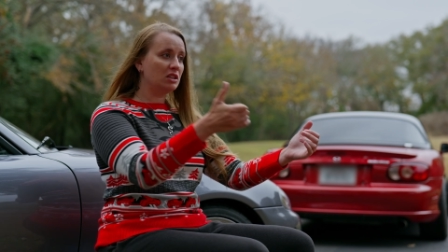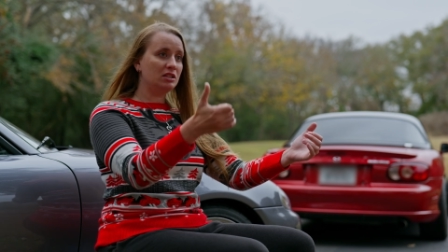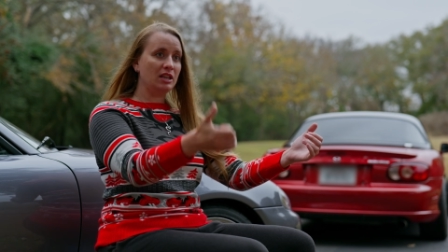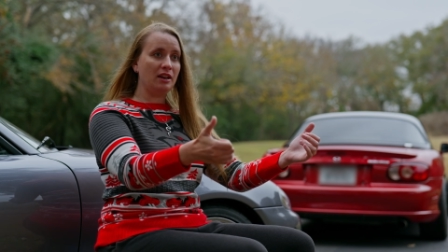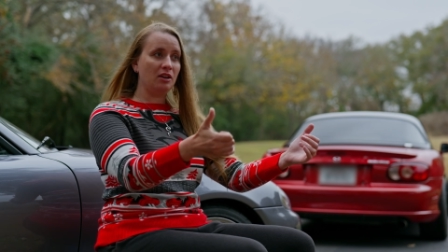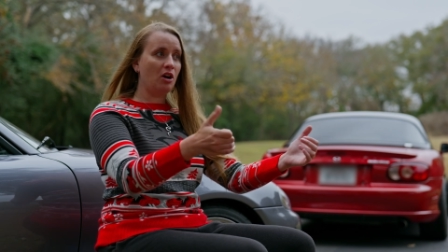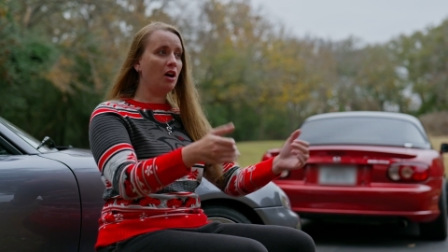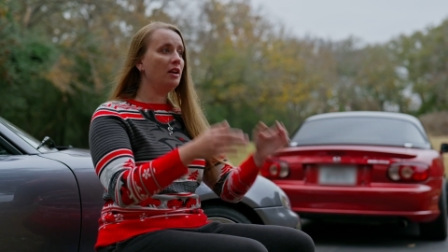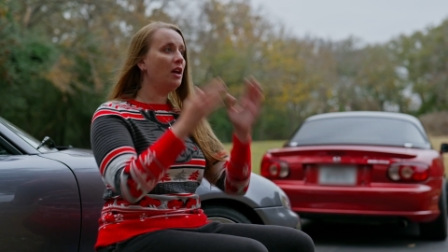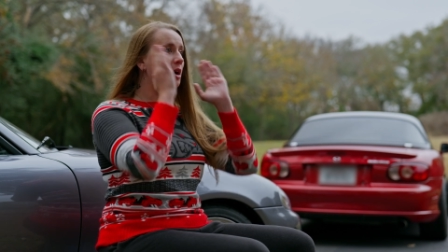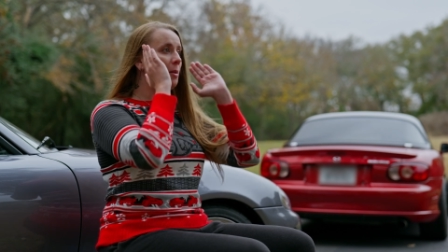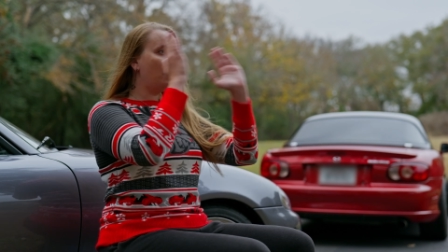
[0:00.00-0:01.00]
Set it on,
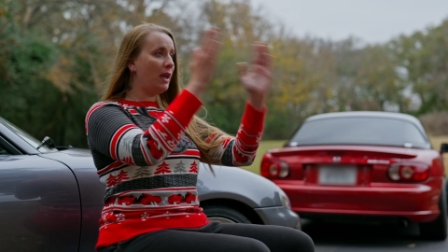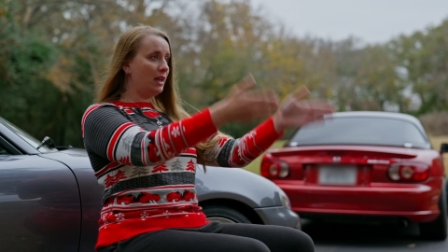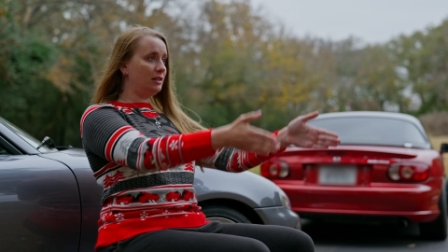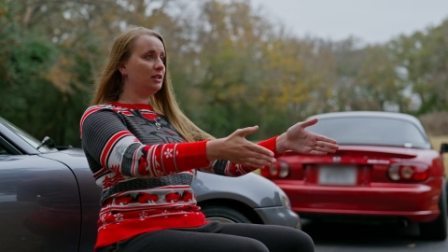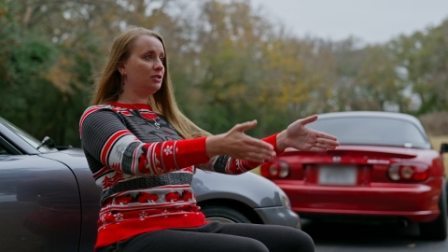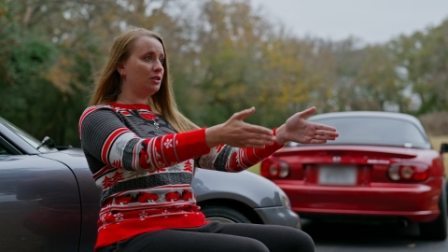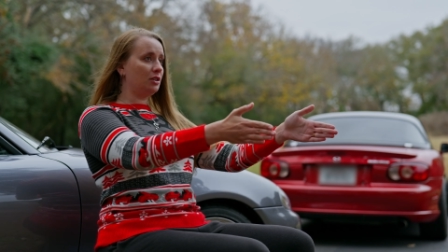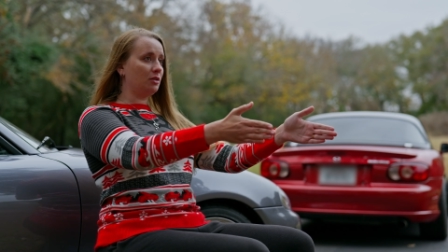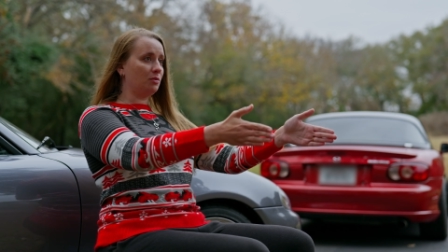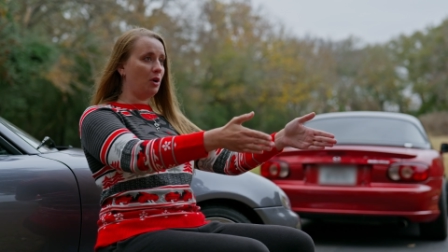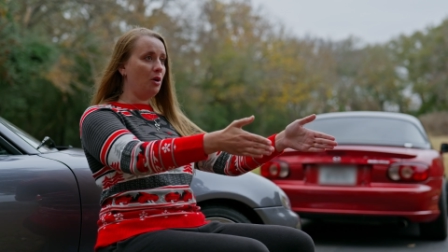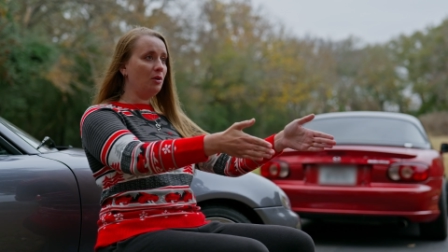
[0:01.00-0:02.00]
pay attention to
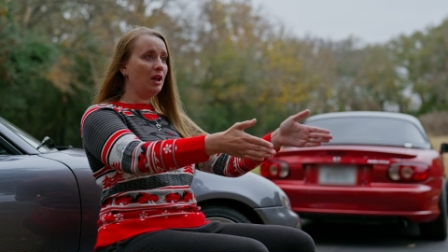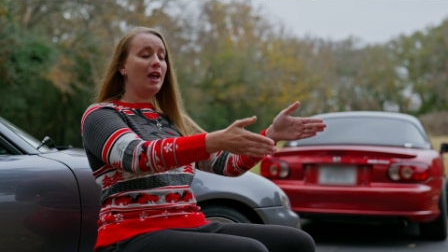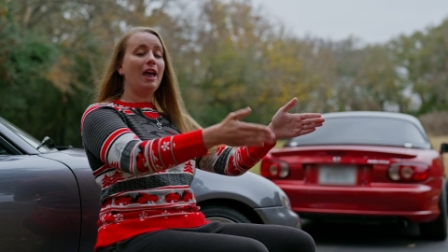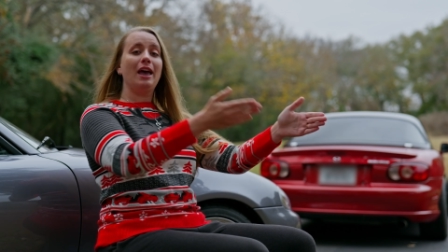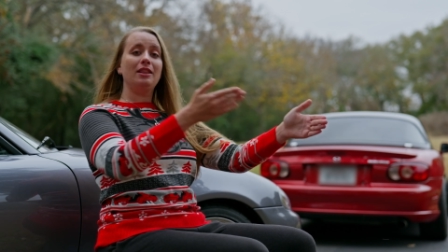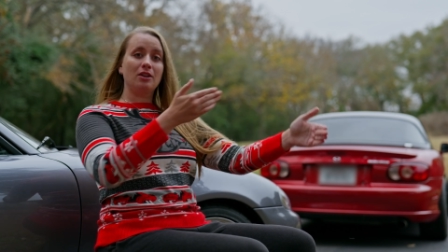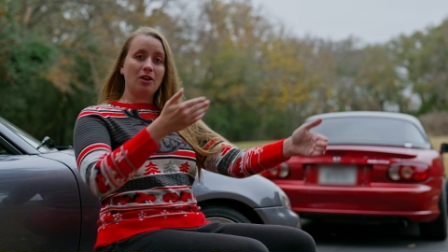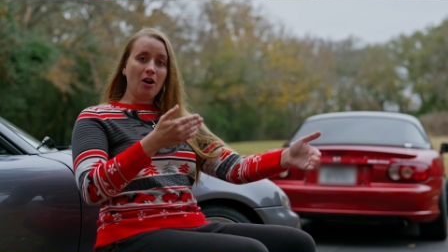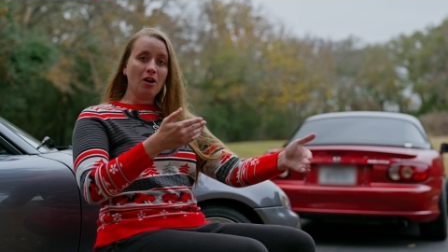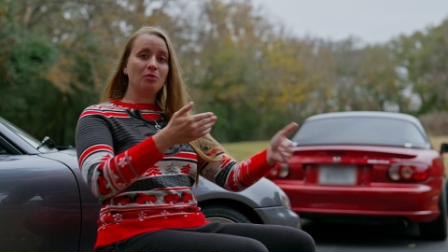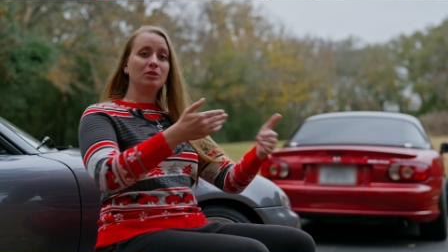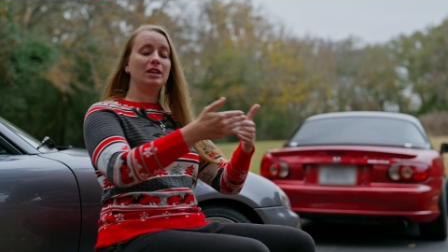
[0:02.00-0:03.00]
the road, and the
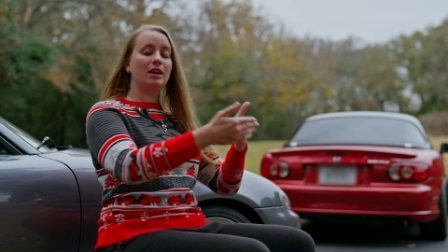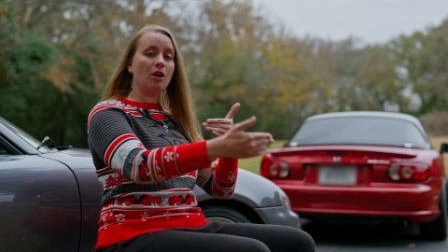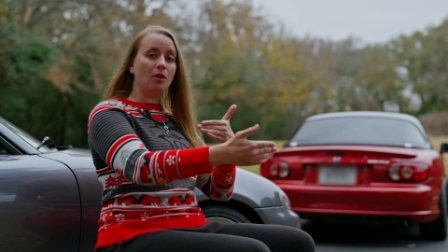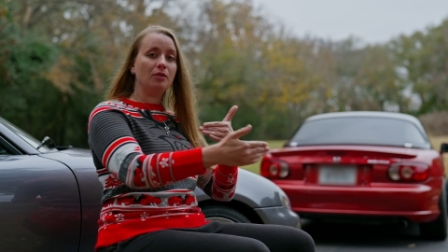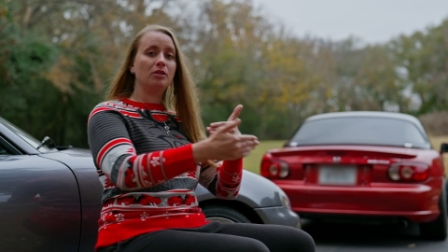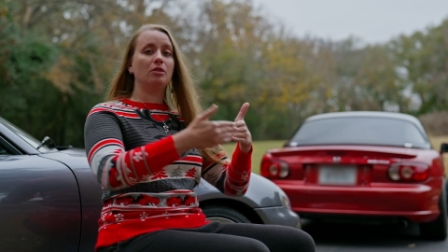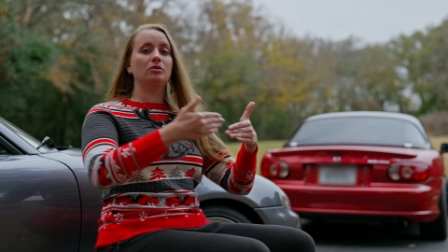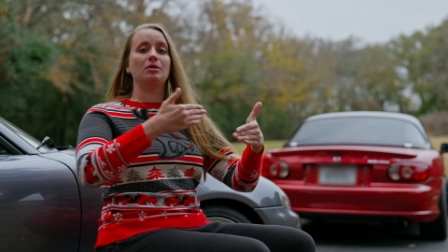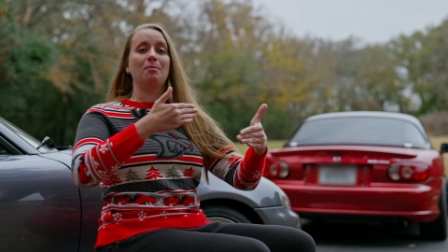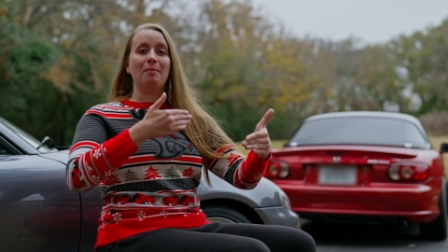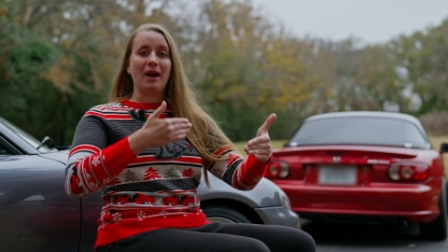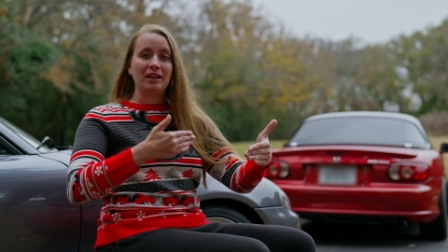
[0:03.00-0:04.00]
car will take over those
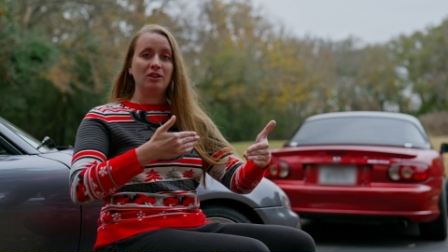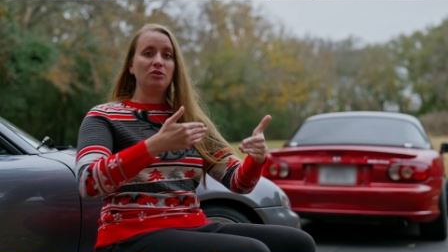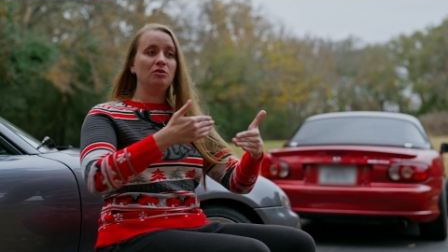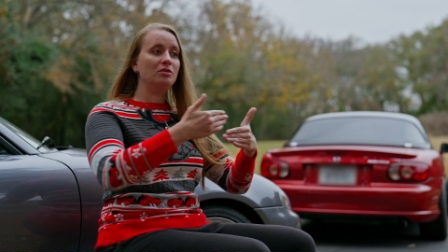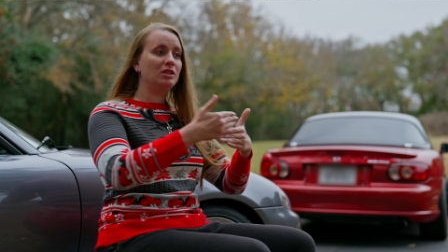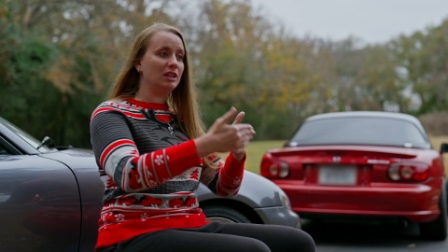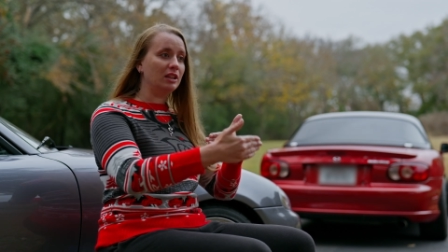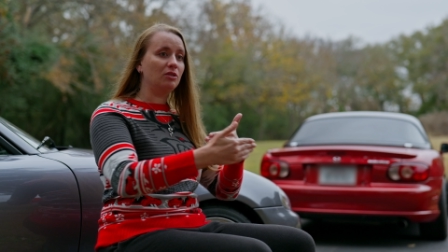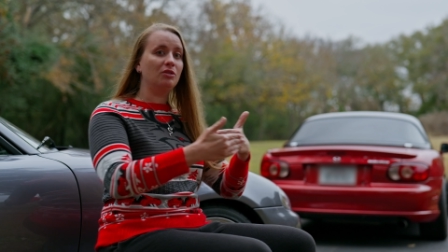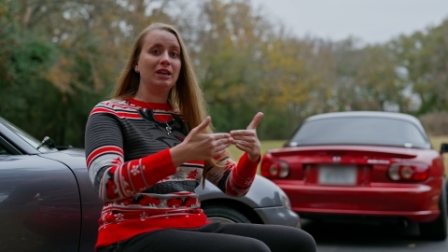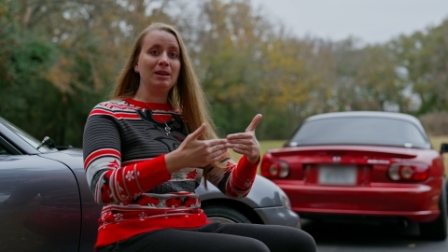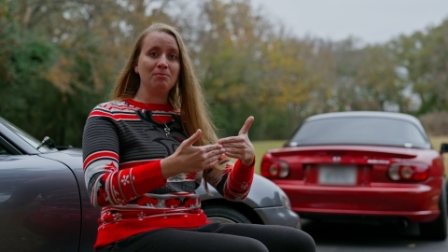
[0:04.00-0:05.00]
minute
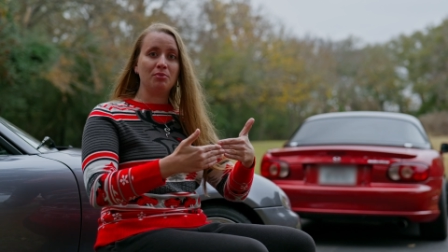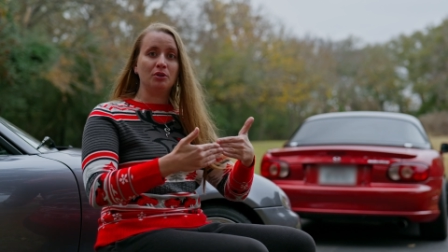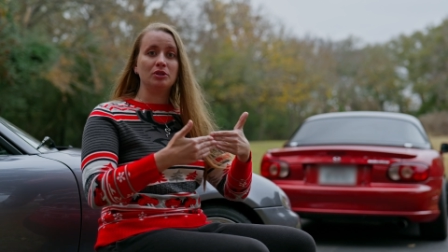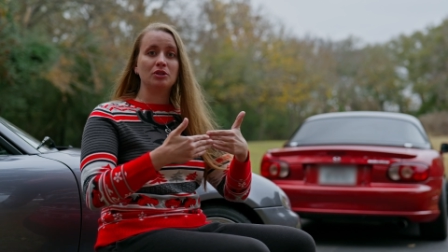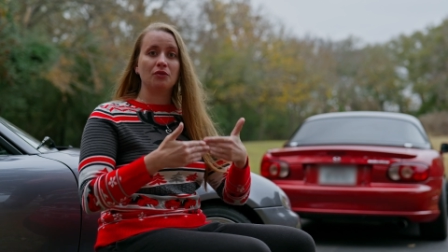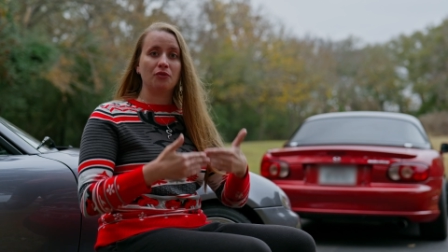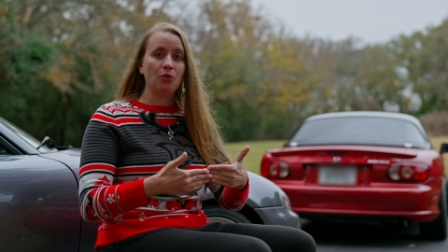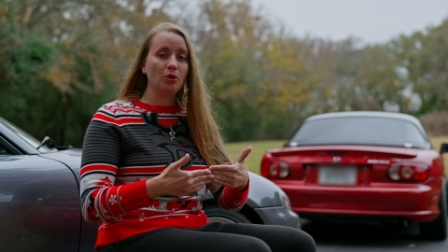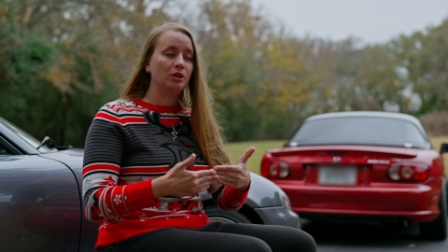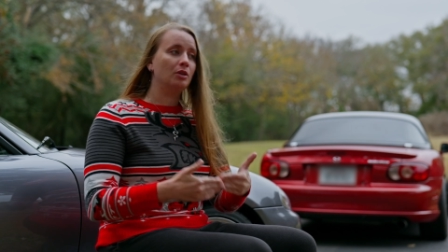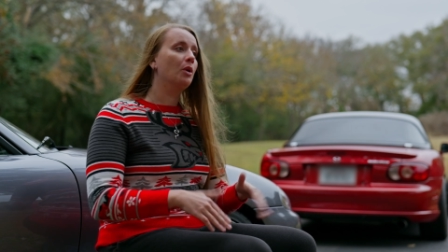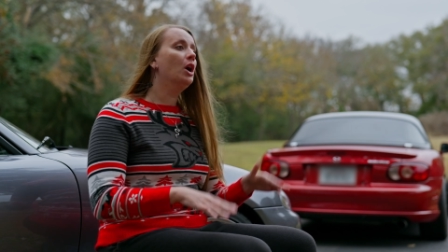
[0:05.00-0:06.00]
little inputs for
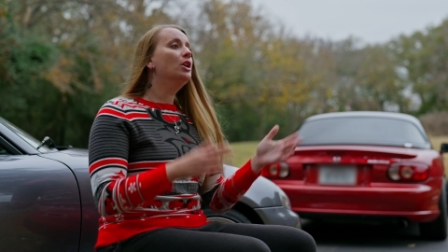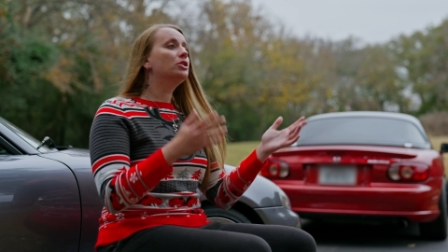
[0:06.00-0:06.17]
you.